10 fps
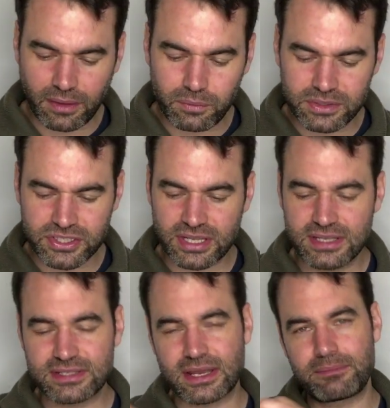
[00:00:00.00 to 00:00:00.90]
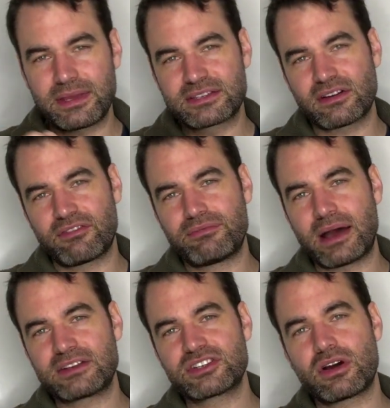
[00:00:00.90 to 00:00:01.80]
which is a mix of
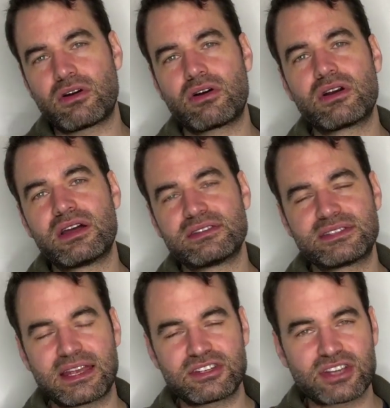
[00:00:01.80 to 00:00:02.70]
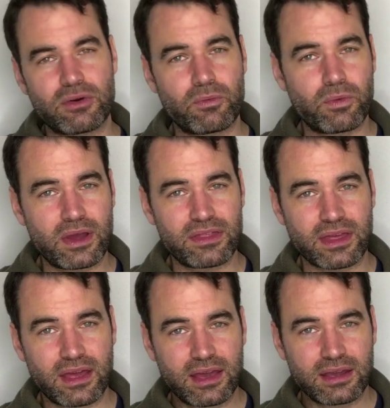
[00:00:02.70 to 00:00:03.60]
bancha or sencha
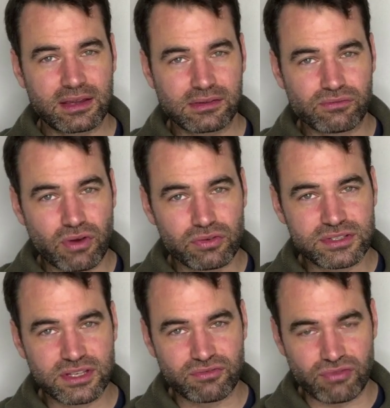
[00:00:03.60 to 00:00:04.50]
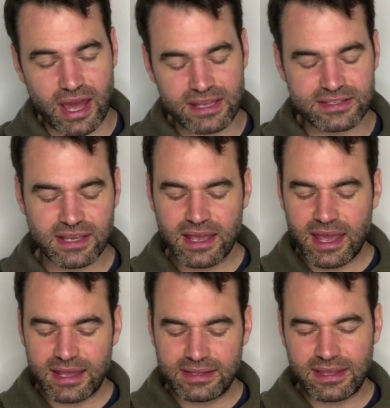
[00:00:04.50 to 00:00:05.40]
with roasted rice.
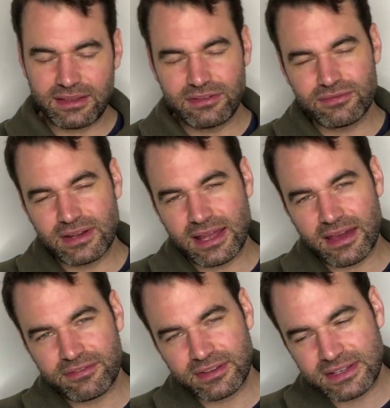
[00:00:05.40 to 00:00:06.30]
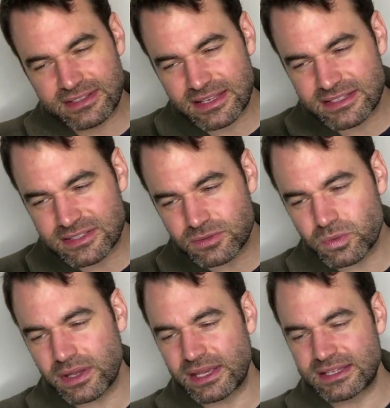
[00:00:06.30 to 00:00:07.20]
And here you really have this
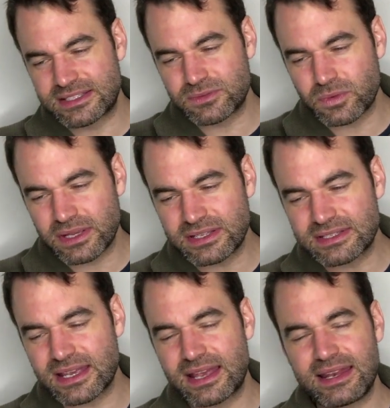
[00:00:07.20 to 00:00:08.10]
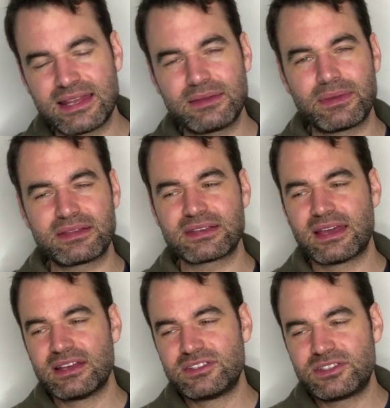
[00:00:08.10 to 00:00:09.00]
swing. It swings a little bit
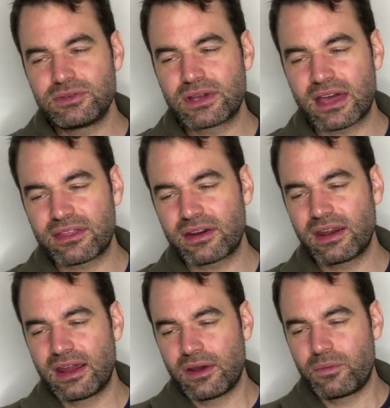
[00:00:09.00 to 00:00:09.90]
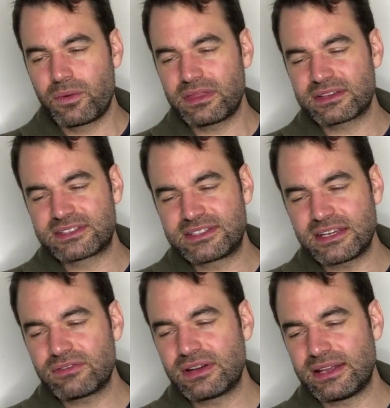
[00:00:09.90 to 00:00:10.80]
together with a
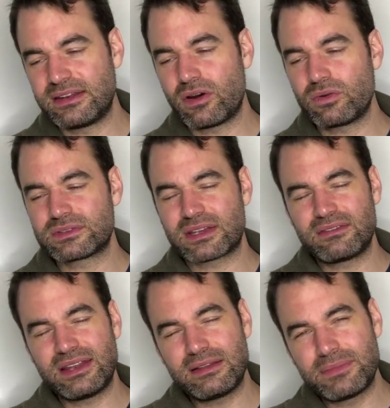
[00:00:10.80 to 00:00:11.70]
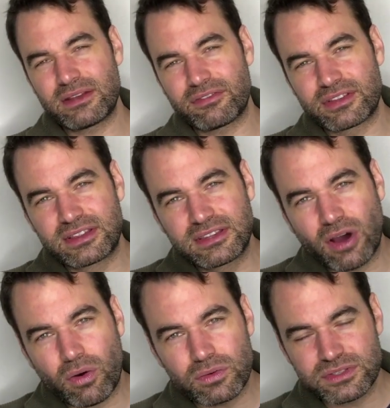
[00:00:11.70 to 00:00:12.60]
cereally note, a little bit of a
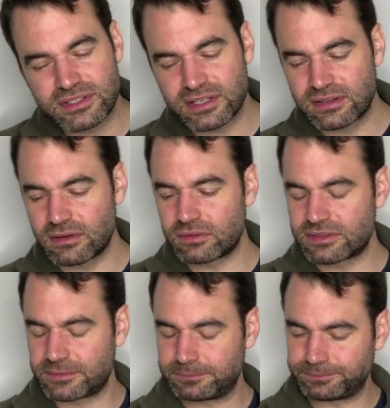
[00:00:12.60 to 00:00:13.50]
toasted note.